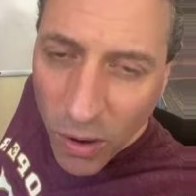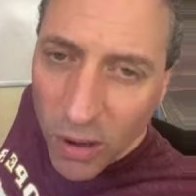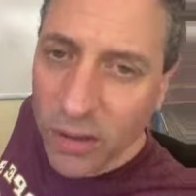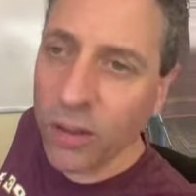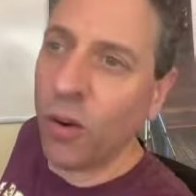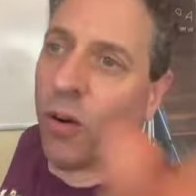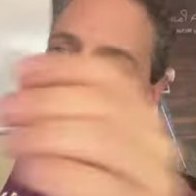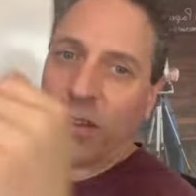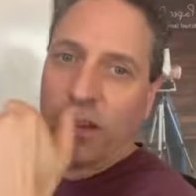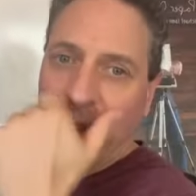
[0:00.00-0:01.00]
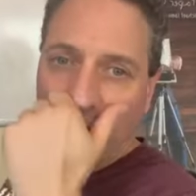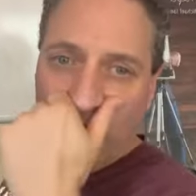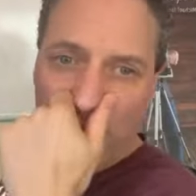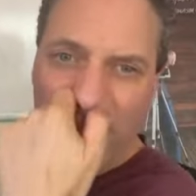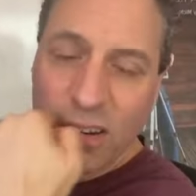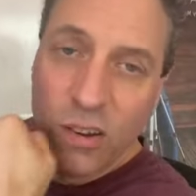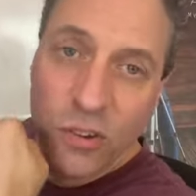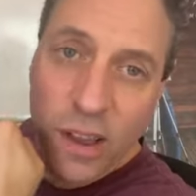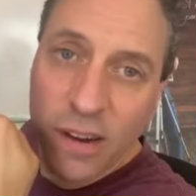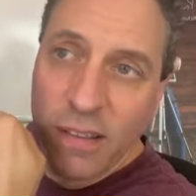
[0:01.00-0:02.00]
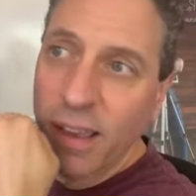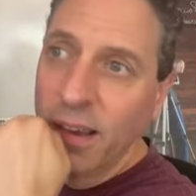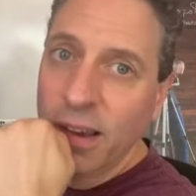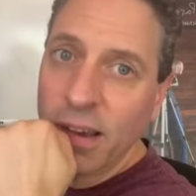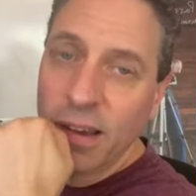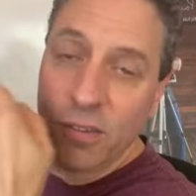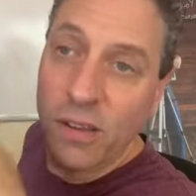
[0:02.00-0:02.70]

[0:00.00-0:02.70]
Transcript: Well, in the course, I teach, I teach you how to take a,